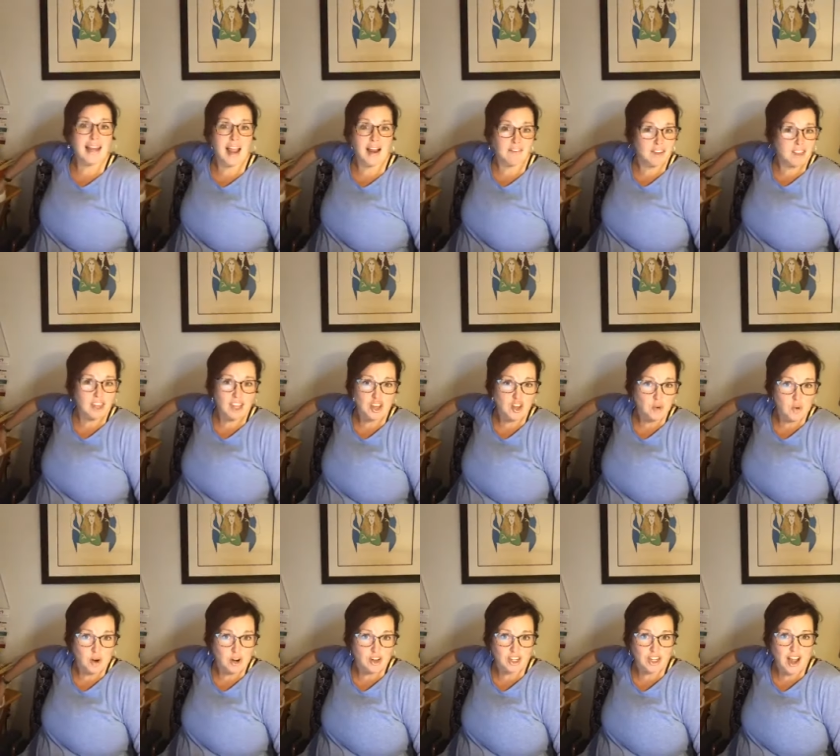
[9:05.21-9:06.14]
and everything
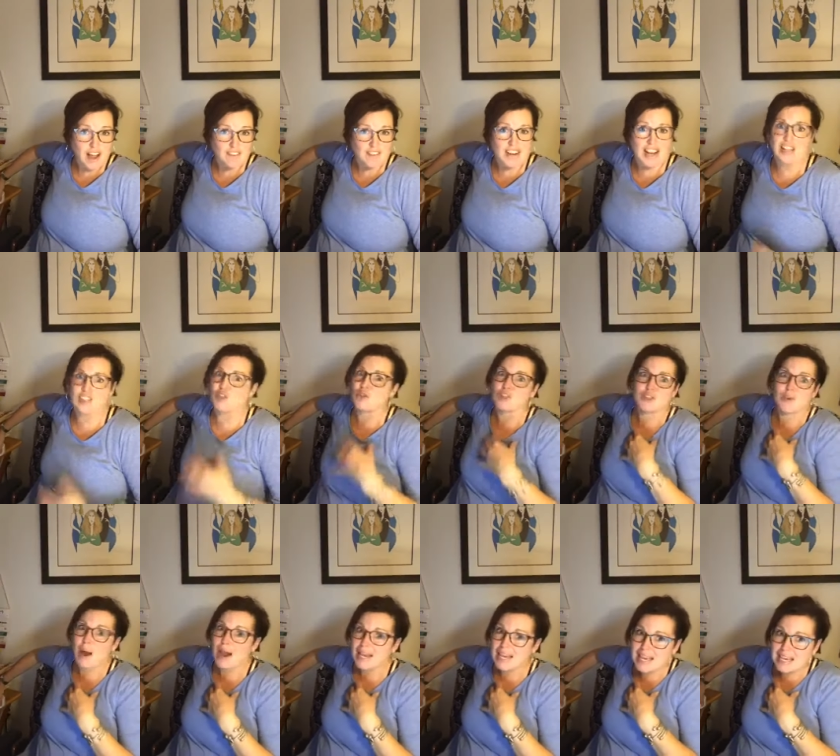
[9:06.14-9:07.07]
you order is confidential.
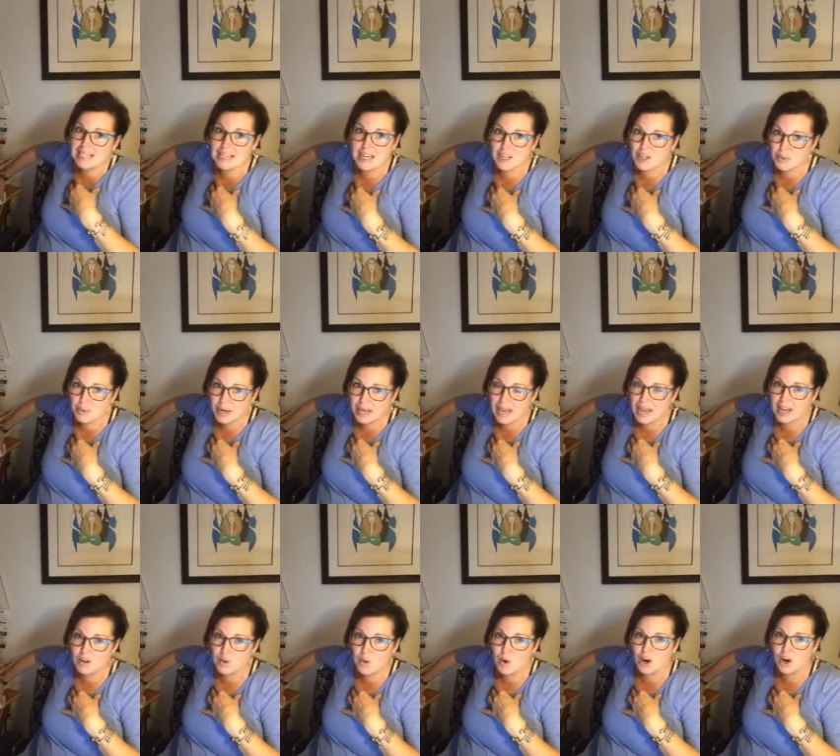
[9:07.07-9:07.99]
So I can't tell you what
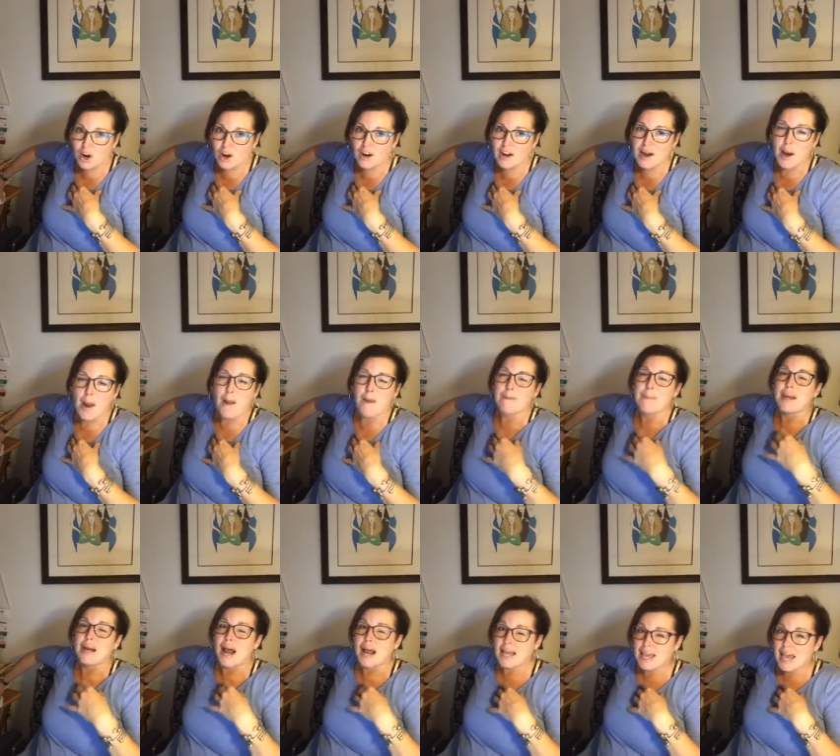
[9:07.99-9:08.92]
Kate ordered,
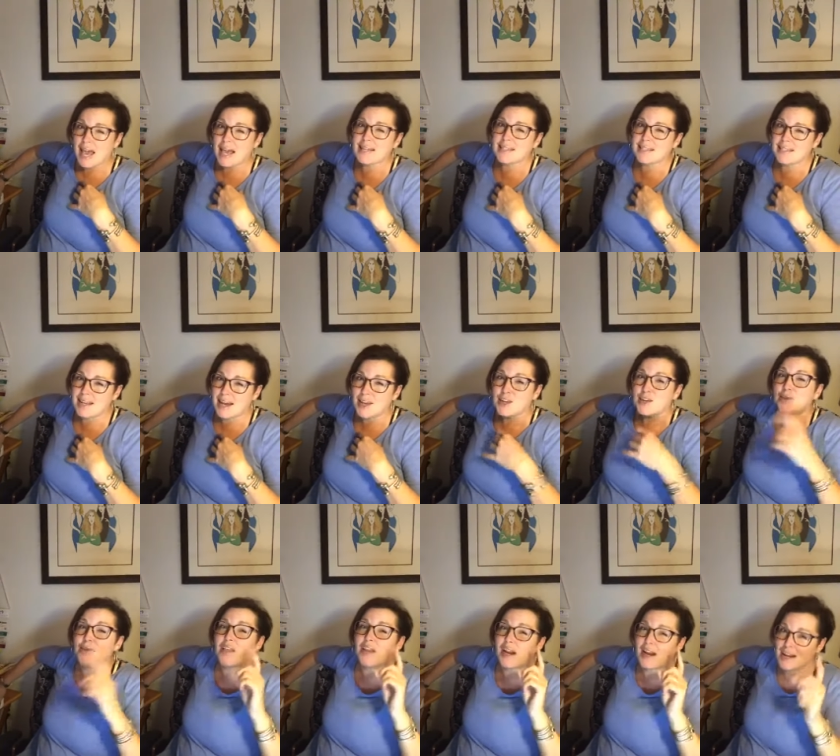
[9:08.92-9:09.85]
but I can tell
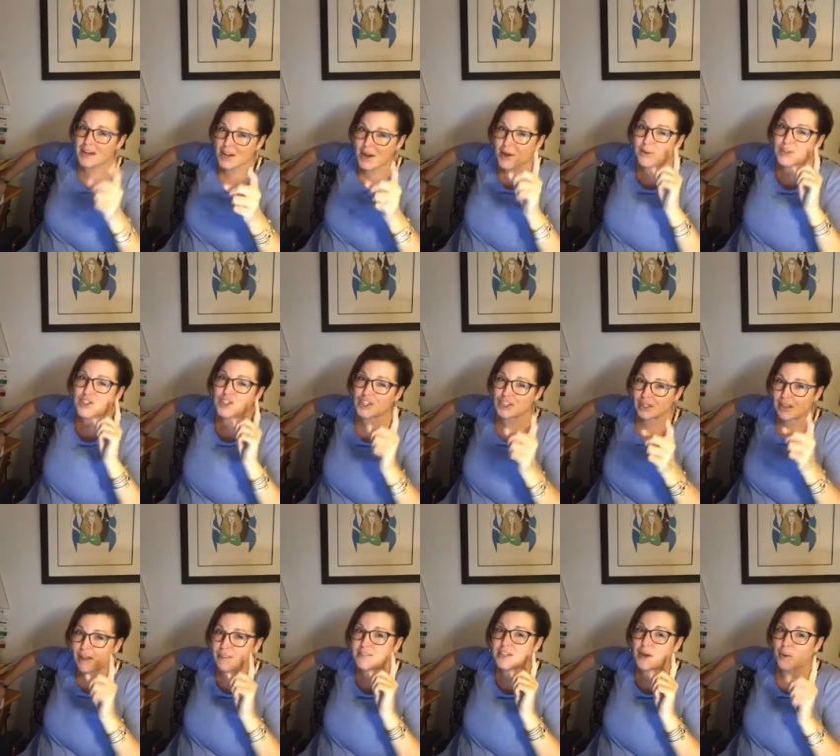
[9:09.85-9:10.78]
you that I know she
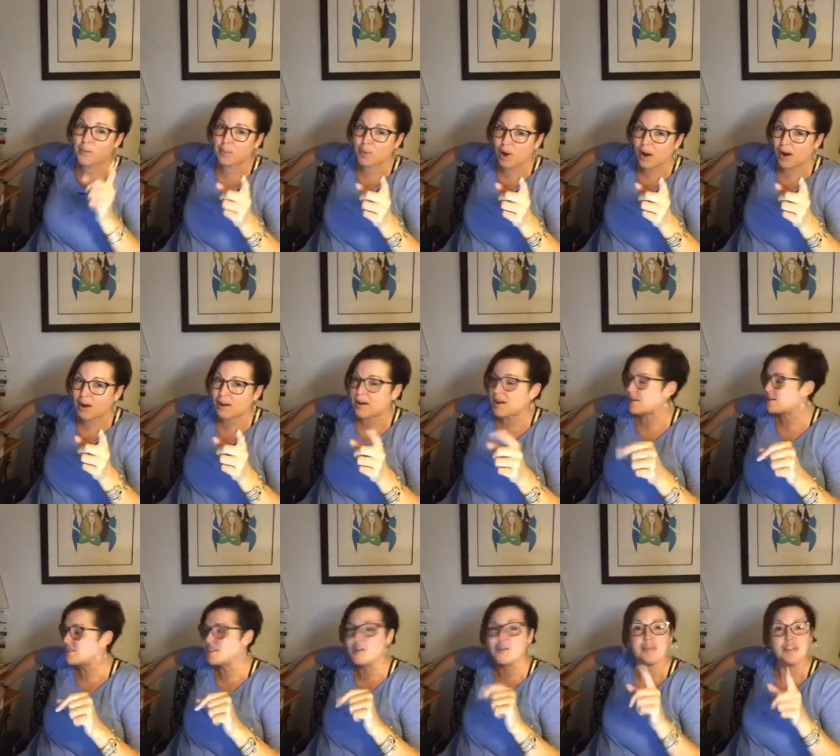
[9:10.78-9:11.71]
loves our
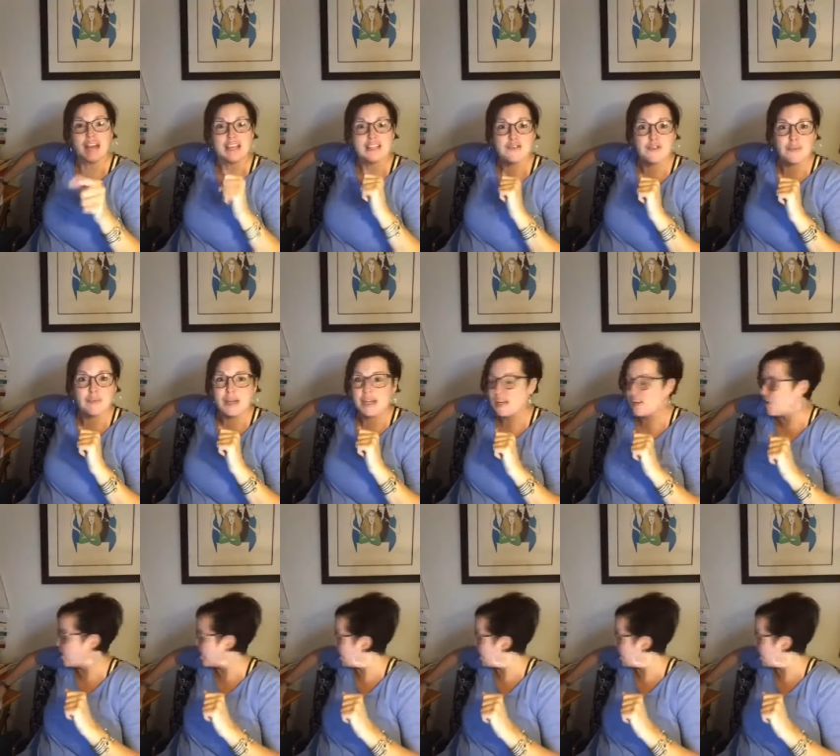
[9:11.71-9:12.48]
products. So thanks for being